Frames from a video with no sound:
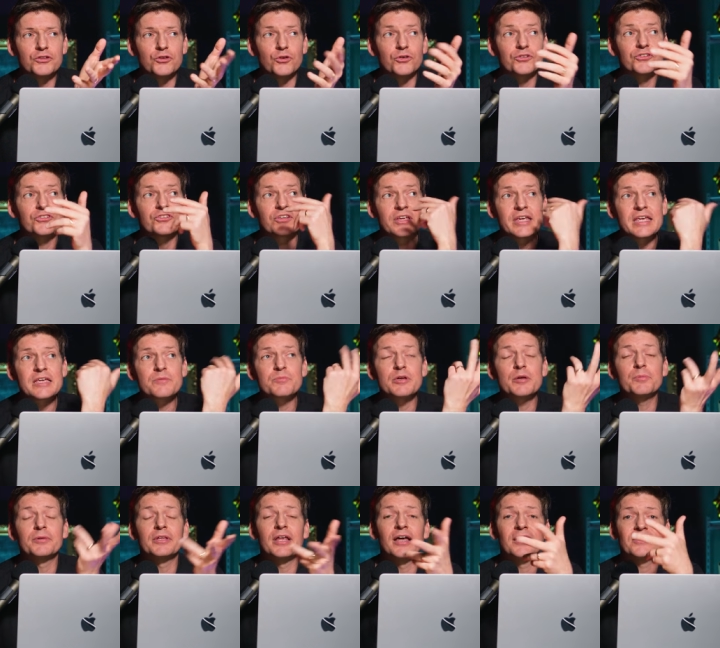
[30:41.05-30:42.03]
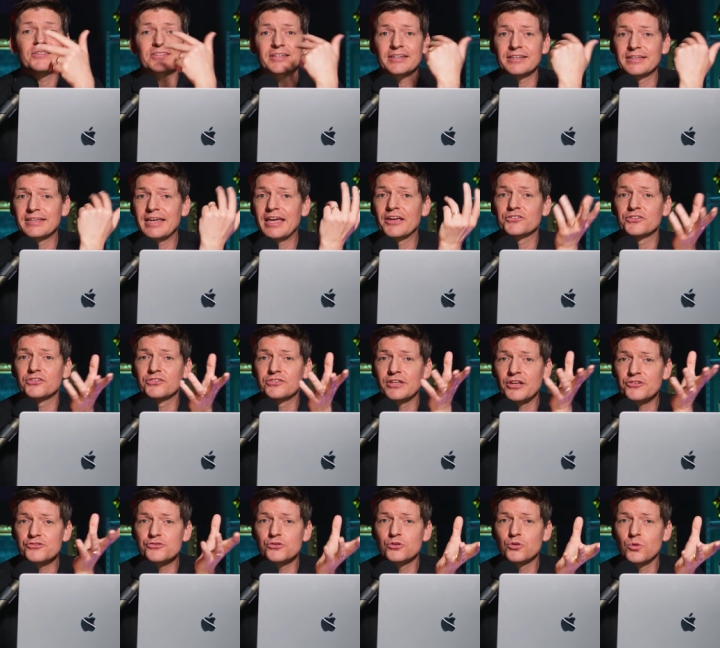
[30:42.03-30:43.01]
You're seeing people asking
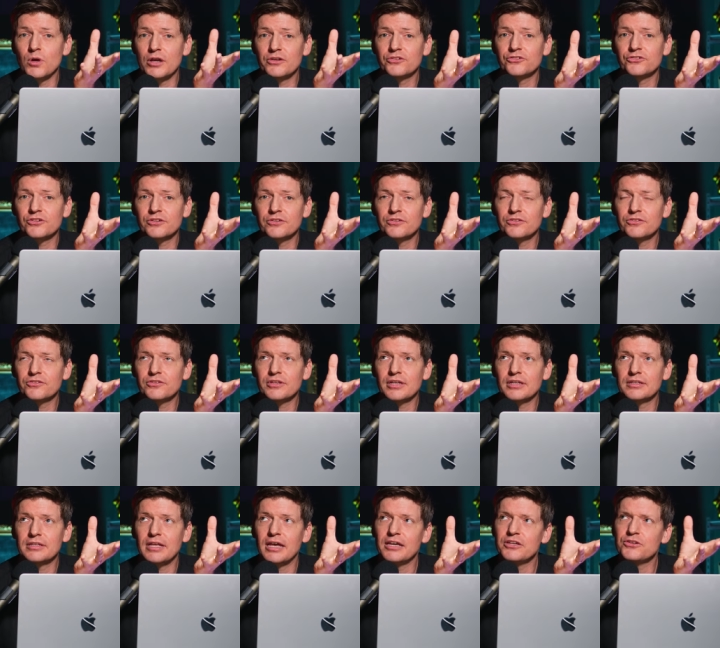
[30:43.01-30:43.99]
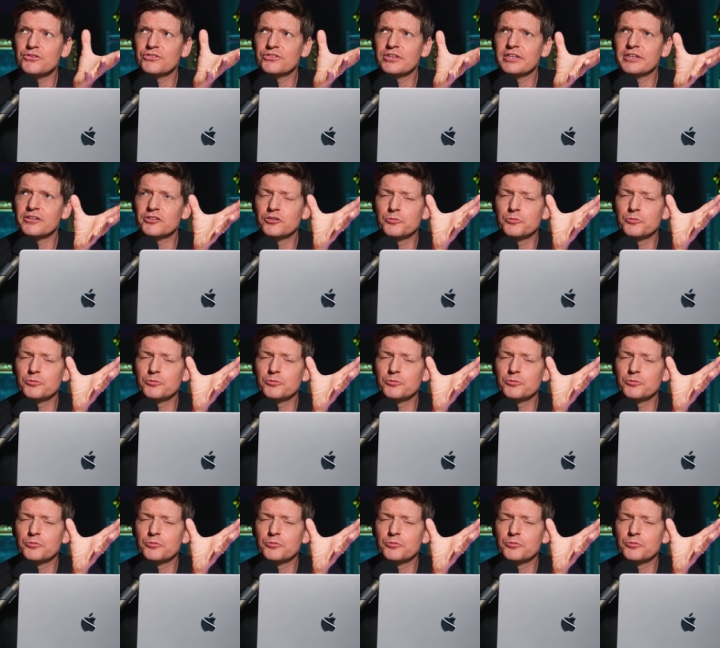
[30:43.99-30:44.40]
existential questions. Are you seeing a